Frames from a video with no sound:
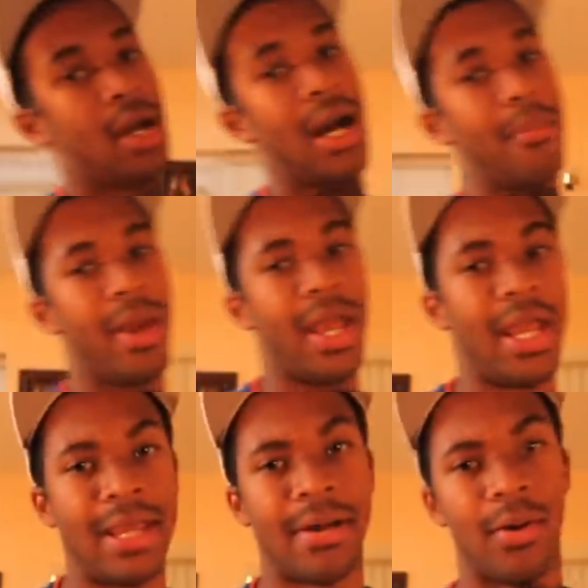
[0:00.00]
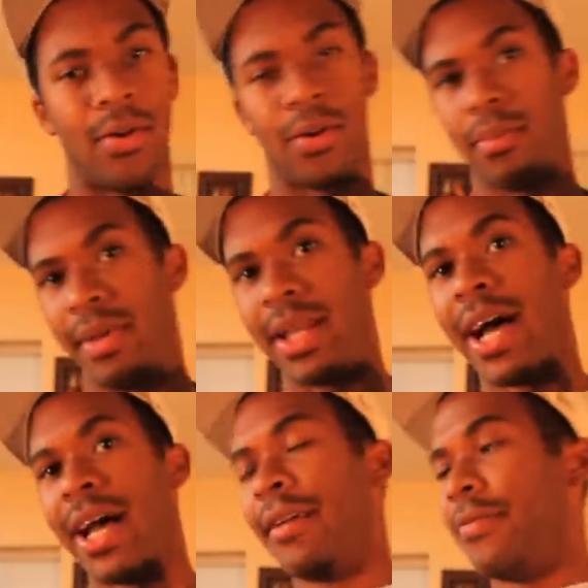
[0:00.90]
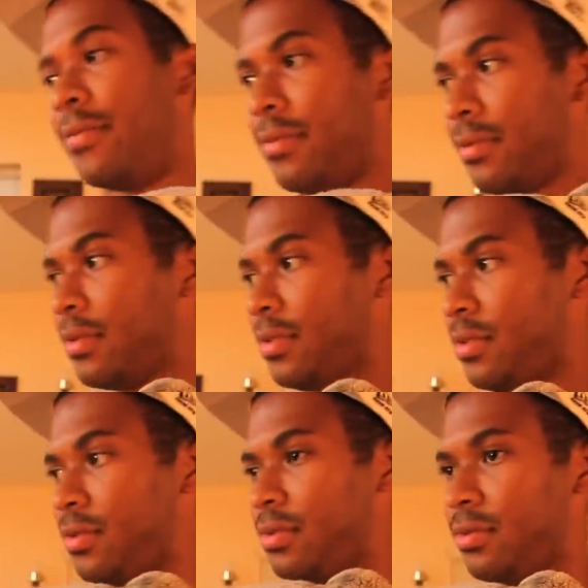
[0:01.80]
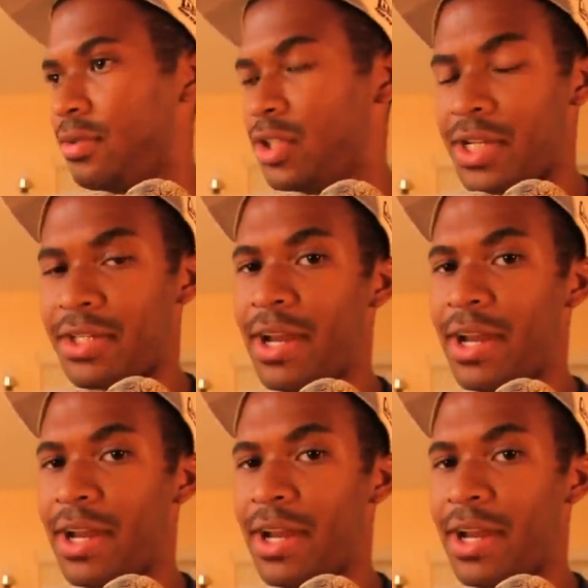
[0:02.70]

I may or may not have changed